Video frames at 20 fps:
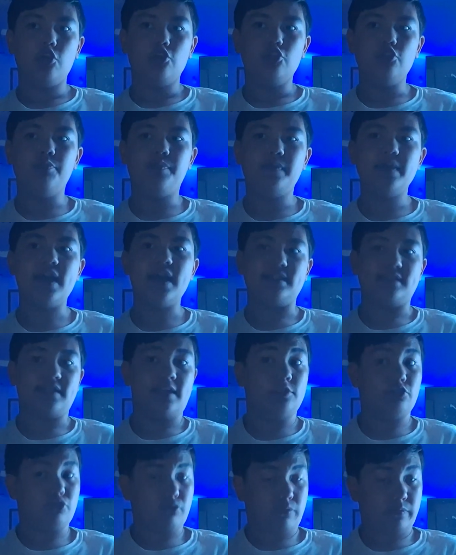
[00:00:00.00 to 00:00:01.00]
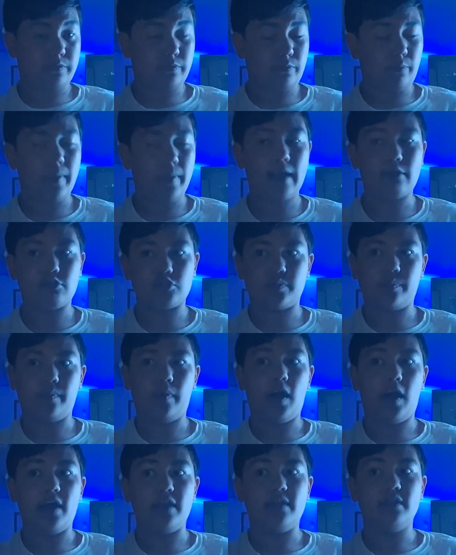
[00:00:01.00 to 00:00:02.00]
UPS, uninterruptible power
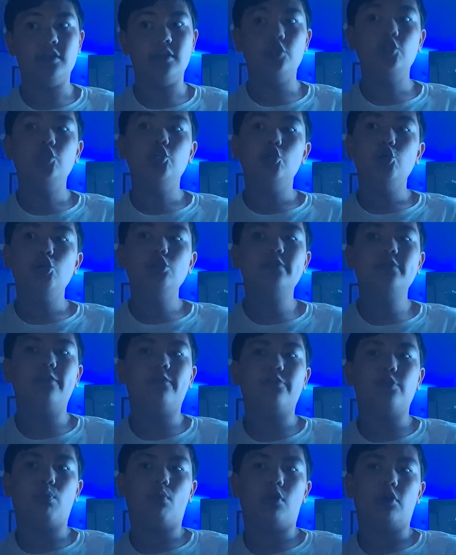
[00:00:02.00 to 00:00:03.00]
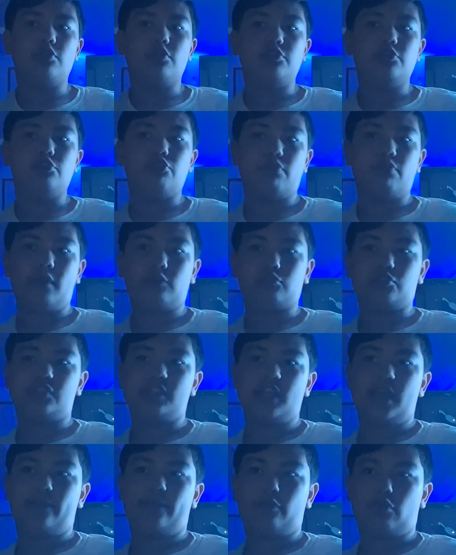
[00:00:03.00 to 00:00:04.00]
supply. Useful if you want your network to
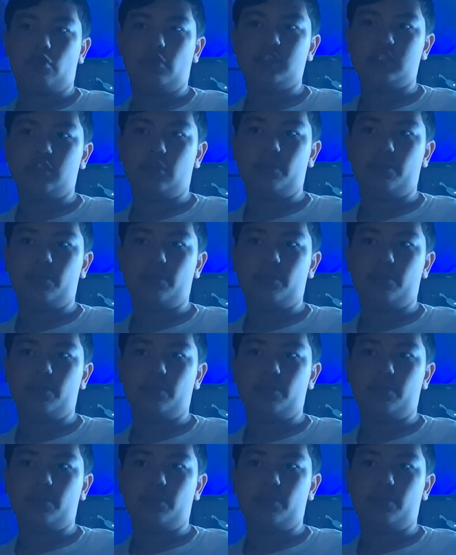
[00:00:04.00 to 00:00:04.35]
stay up for at least